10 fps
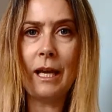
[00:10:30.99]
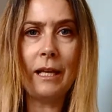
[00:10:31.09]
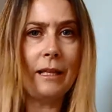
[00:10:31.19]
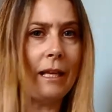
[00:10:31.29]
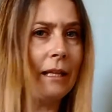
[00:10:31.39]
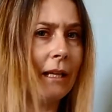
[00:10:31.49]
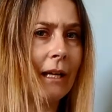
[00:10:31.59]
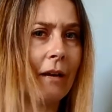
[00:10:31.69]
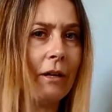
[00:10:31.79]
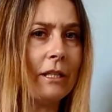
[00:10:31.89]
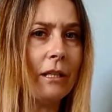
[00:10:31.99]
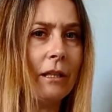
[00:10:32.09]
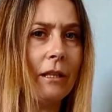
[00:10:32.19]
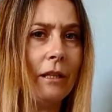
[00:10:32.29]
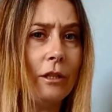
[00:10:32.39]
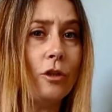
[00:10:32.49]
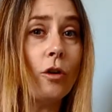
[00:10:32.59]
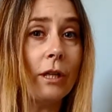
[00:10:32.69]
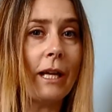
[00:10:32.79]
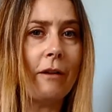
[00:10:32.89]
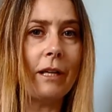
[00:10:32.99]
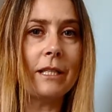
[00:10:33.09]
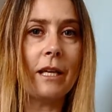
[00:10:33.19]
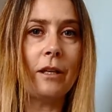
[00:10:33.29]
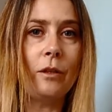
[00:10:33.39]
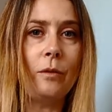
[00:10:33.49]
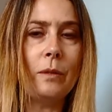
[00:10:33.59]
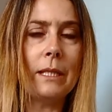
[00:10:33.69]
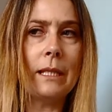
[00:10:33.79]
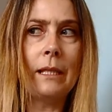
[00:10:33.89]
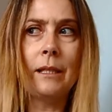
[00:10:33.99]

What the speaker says: and then a character, the dog character, who's